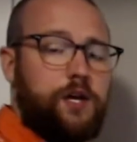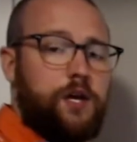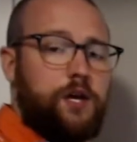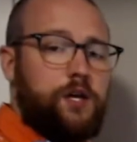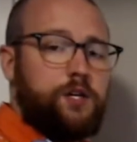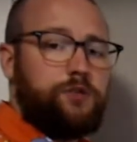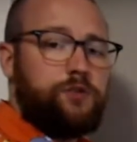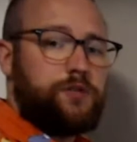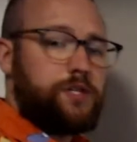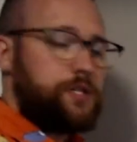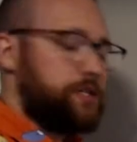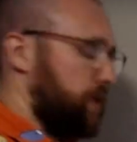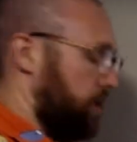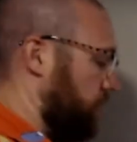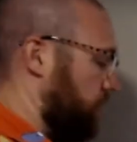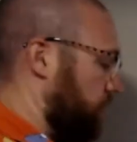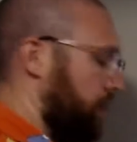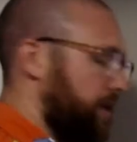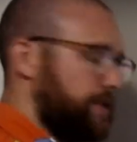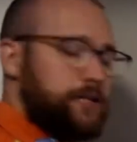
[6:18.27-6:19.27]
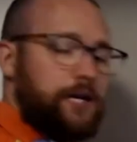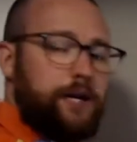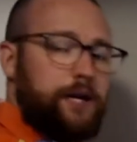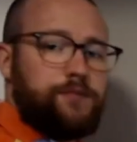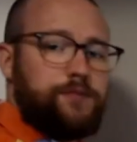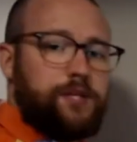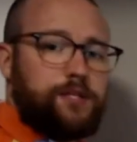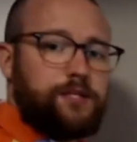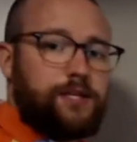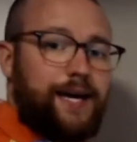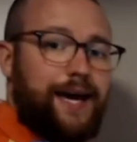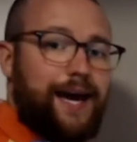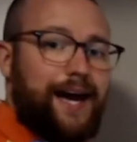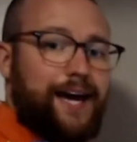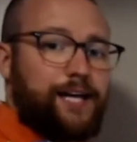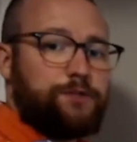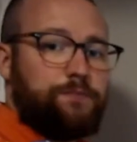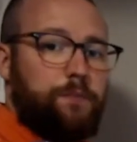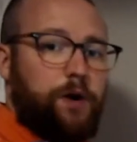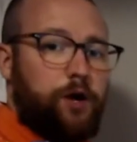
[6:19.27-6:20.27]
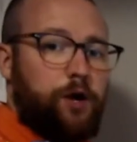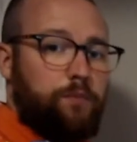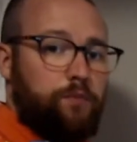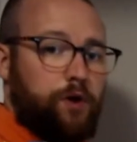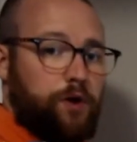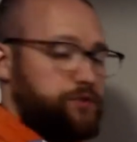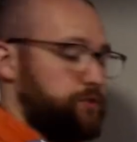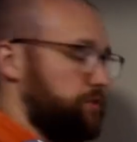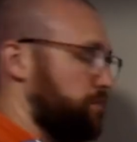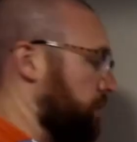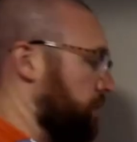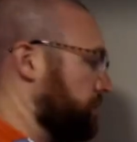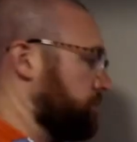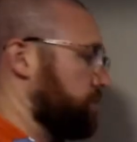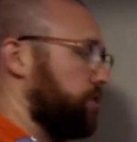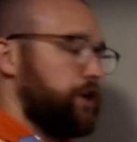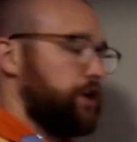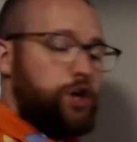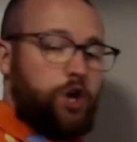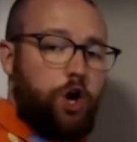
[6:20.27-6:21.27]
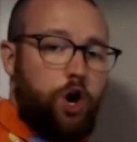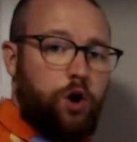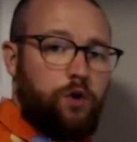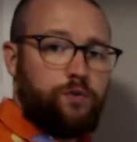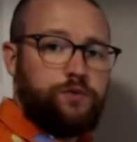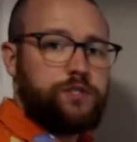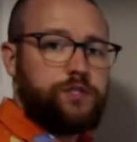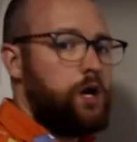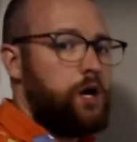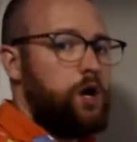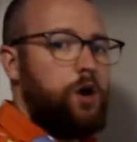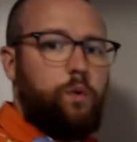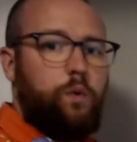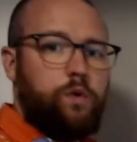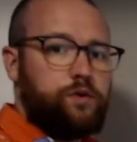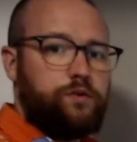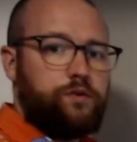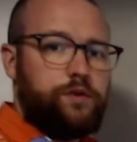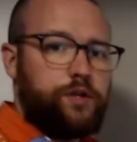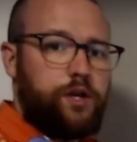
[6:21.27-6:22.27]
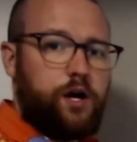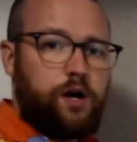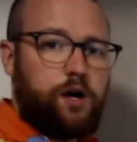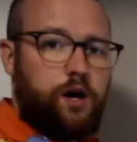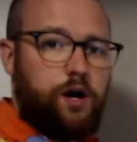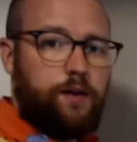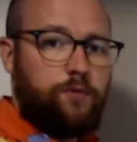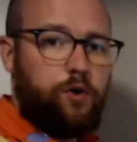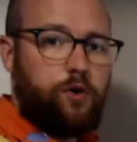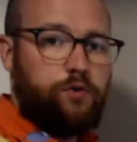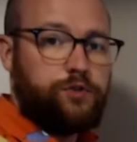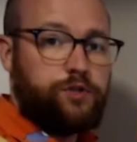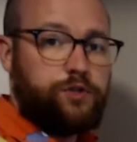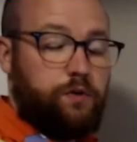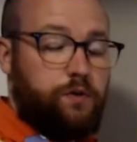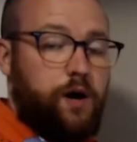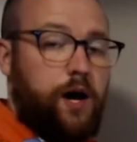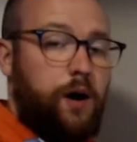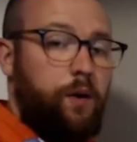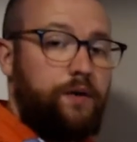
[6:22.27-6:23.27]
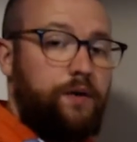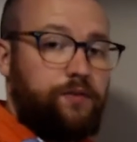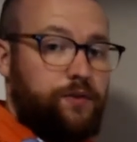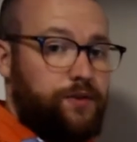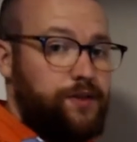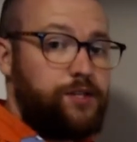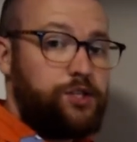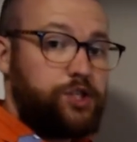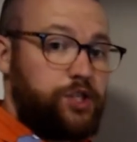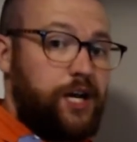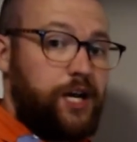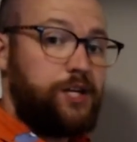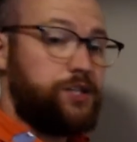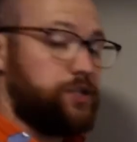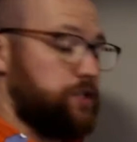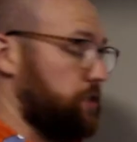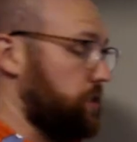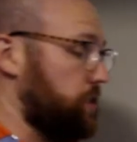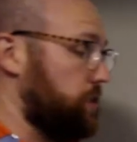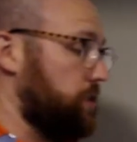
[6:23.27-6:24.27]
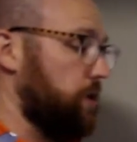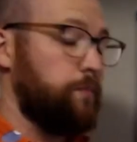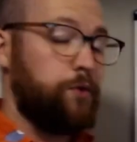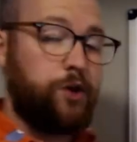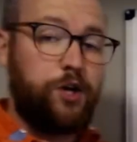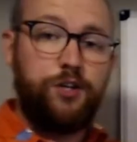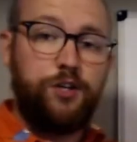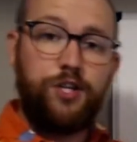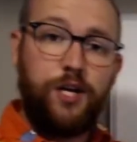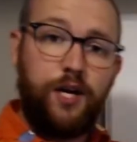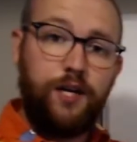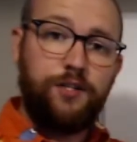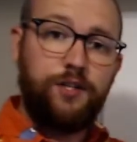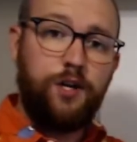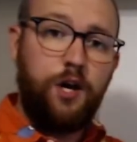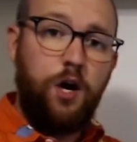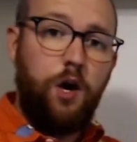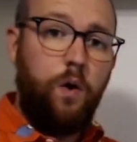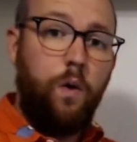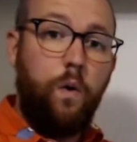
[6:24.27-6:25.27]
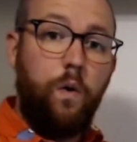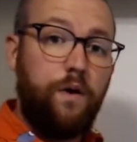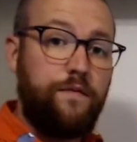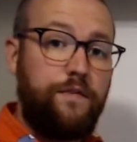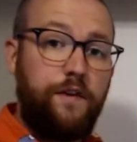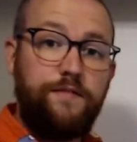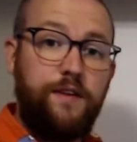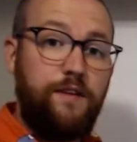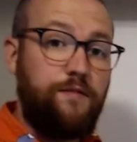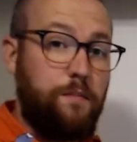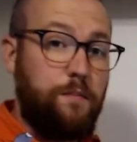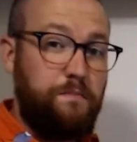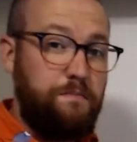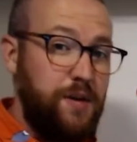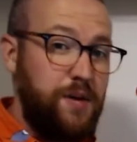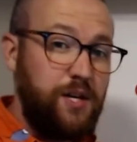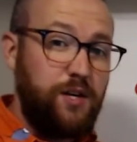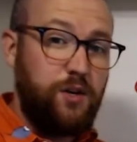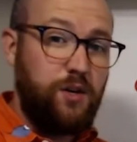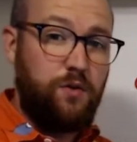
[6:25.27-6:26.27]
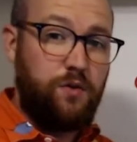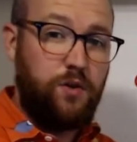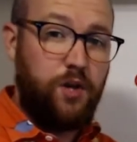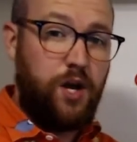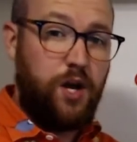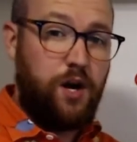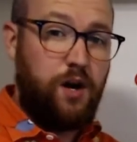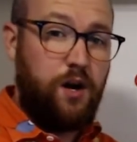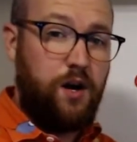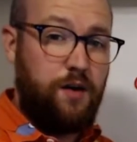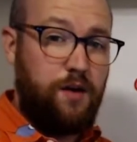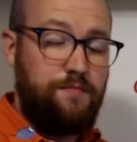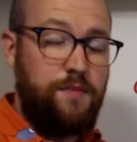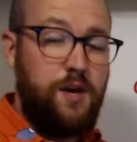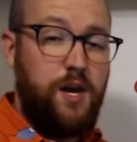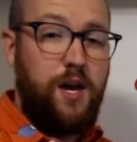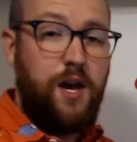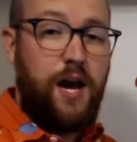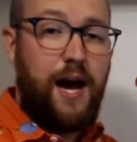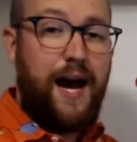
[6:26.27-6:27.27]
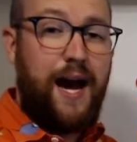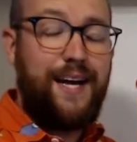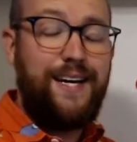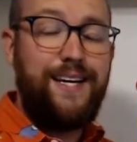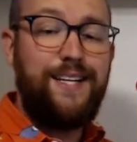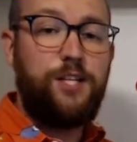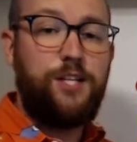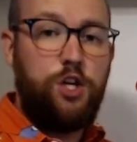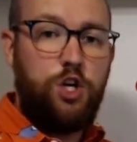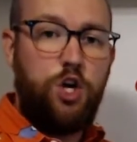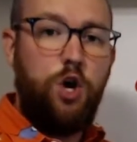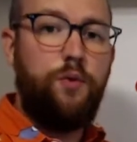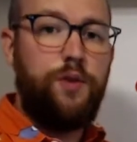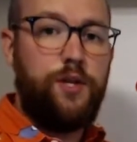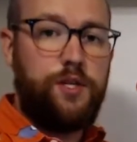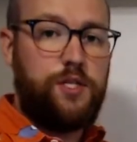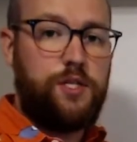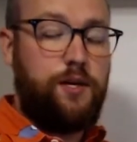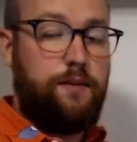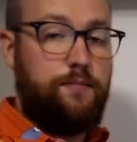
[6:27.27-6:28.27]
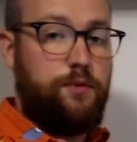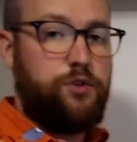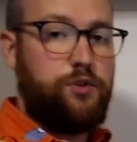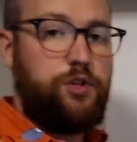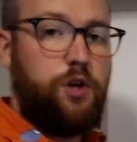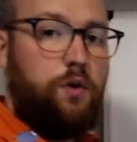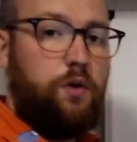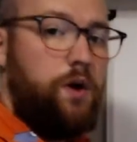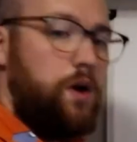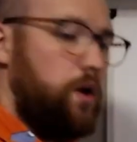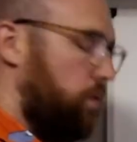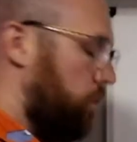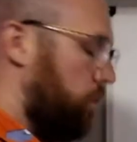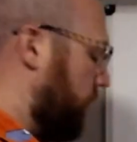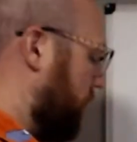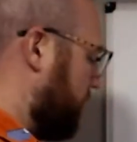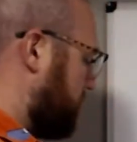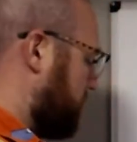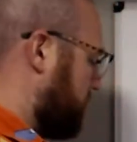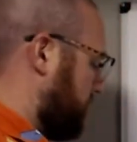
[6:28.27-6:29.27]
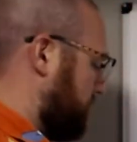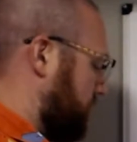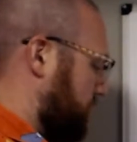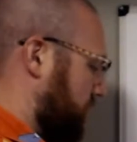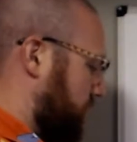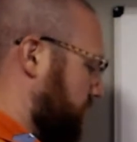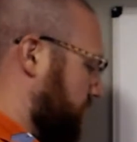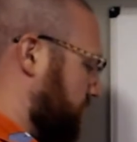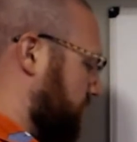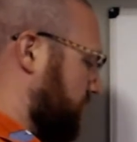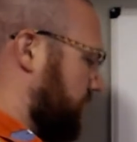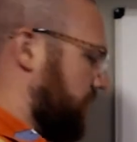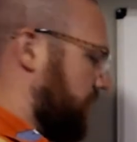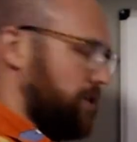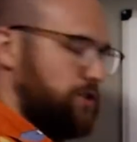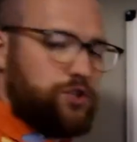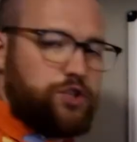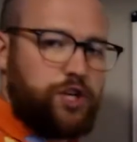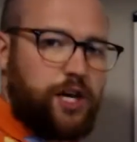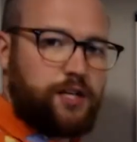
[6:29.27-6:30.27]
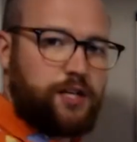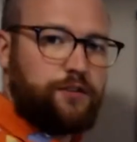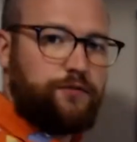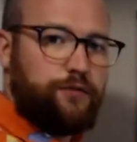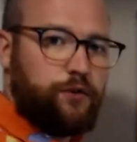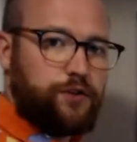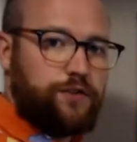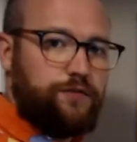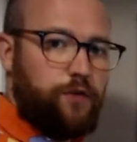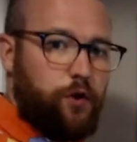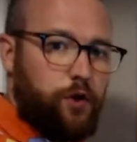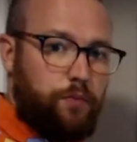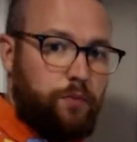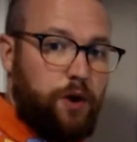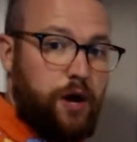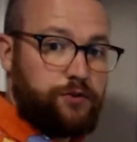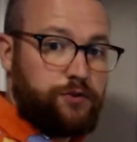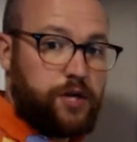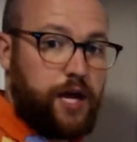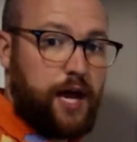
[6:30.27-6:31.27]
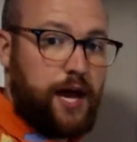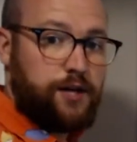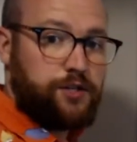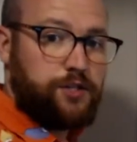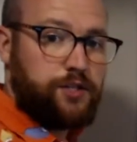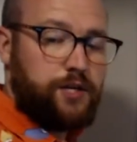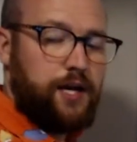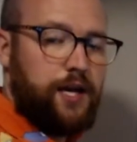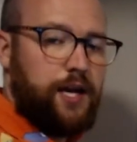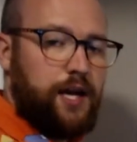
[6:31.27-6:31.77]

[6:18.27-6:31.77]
So as I said, a lot of times that's cached by your browser. Your browser already knows where Google.com goes to. However, this changes. This number could change, or if I've never been to Google.com, I need to know this number. So what it does is it checks, first of all, your browser cache.